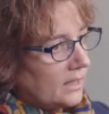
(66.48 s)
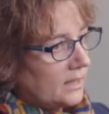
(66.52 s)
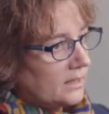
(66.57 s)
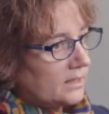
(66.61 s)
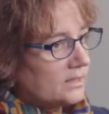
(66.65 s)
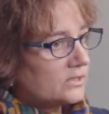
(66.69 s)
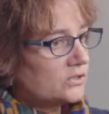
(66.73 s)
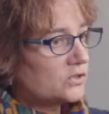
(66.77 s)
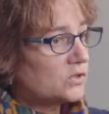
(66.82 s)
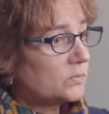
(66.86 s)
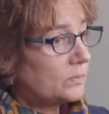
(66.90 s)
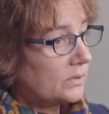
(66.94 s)

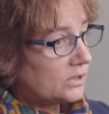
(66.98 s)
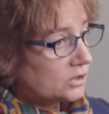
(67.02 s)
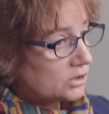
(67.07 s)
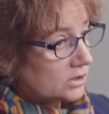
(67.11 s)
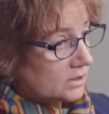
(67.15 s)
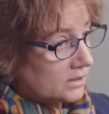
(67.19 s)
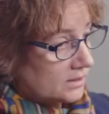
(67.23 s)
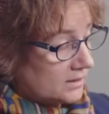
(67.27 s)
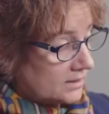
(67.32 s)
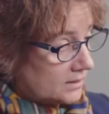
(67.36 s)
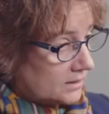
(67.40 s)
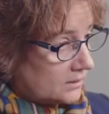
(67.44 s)
And it's
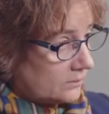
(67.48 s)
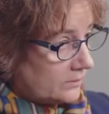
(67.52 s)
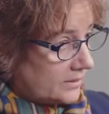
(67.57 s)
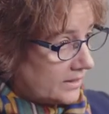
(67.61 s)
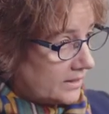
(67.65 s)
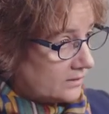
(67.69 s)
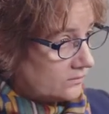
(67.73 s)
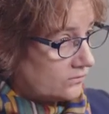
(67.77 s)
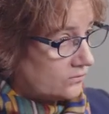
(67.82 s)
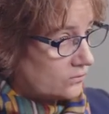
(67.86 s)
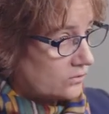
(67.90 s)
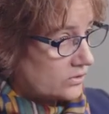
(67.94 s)
especially in
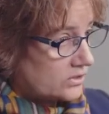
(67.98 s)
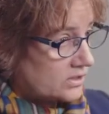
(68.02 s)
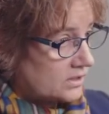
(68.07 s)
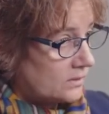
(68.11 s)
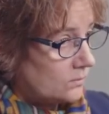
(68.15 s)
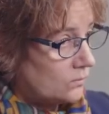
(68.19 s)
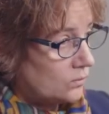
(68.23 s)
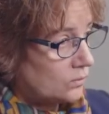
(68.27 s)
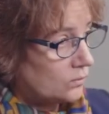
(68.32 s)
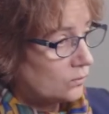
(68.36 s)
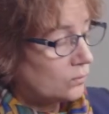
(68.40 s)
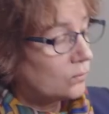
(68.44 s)
demand for
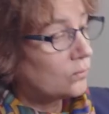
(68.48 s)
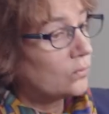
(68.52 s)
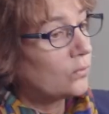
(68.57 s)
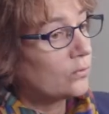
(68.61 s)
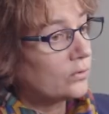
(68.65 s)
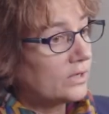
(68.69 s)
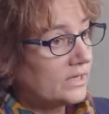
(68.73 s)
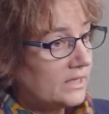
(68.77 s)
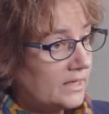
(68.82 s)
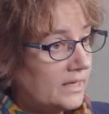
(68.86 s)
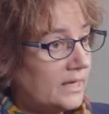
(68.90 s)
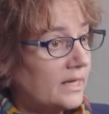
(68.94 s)
someone who
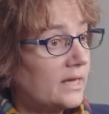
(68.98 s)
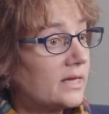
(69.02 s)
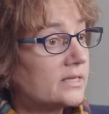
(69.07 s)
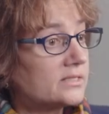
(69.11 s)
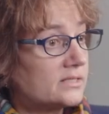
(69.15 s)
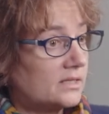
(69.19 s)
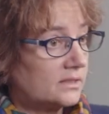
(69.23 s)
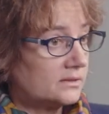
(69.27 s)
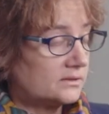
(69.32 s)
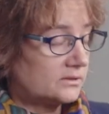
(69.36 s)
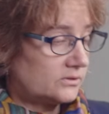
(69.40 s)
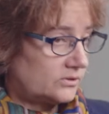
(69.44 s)
already
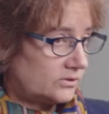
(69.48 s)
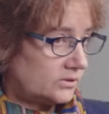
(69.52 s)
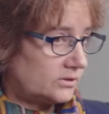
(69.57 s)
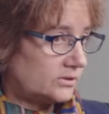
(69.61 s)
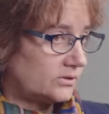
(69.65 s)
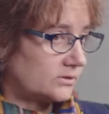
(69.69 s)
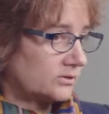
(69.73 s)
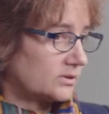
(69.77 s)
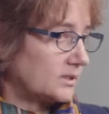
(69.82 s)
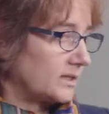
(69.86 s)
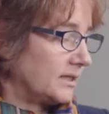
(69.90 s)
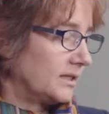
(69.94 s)
has other
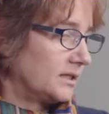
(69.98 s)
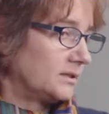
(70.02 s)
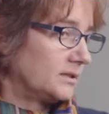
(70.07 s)
skills